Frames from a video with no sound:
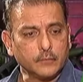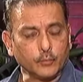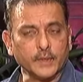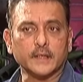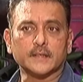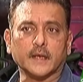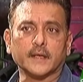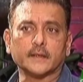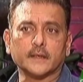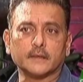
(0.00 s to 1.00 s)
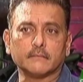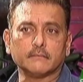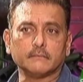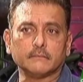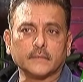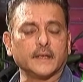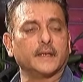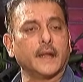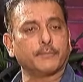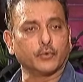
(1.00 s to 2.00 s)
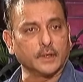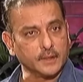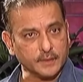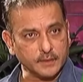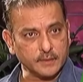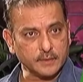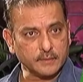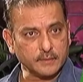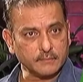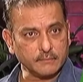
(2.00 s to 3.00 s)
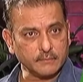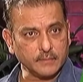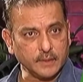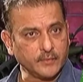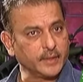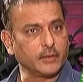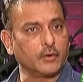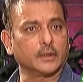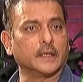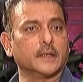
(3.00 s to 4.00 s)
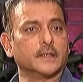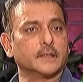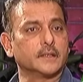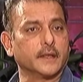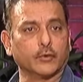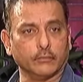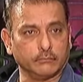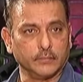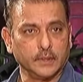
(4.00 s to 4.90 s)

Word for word: to be a side that can adapt to conditions and treat all conditions like home.